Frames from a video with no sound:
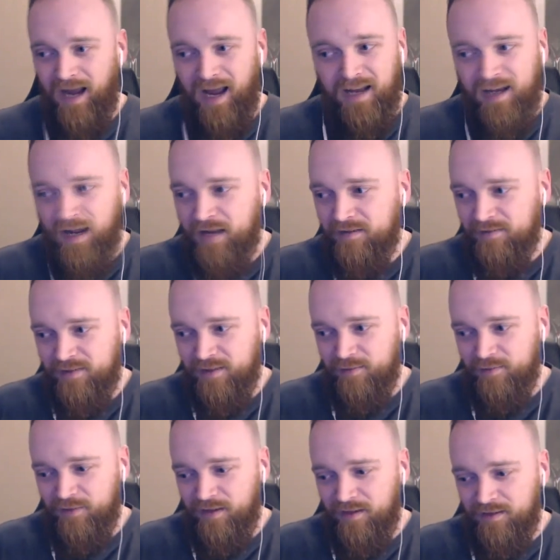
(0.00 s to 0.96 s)
and and
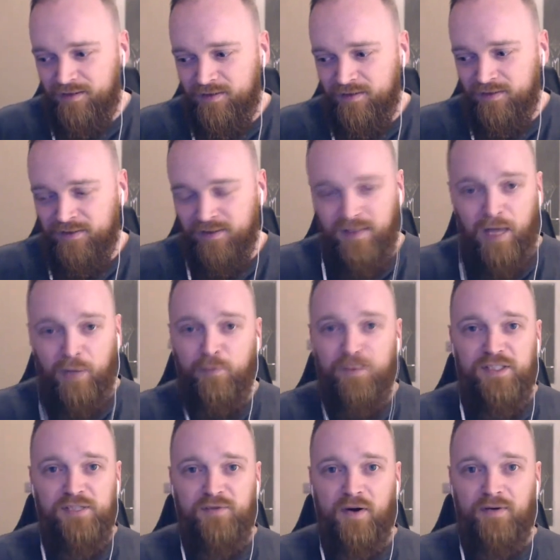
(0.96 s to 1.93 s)
the the
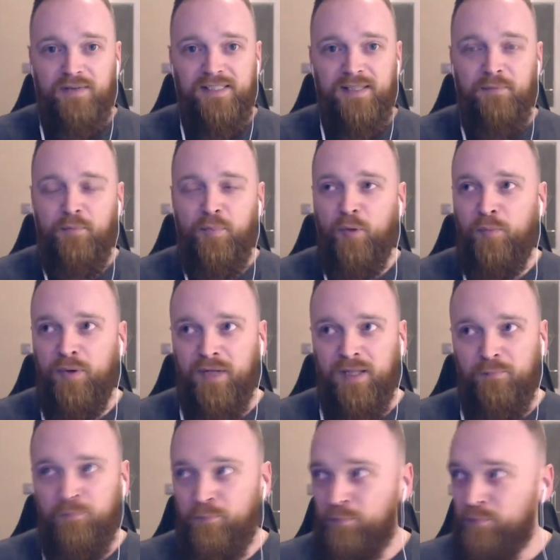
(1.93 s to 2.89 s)
language is very simple, but
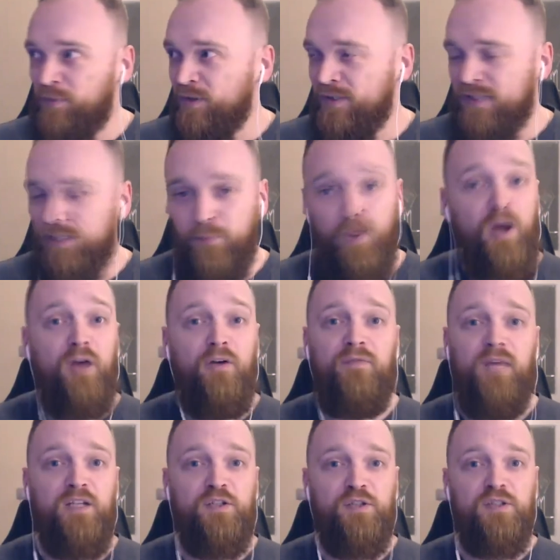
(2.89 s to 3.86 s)
it does it
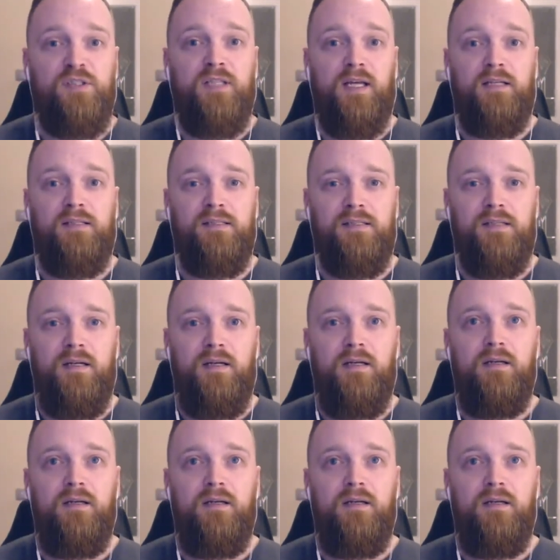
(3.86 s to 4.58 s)
perfect justice.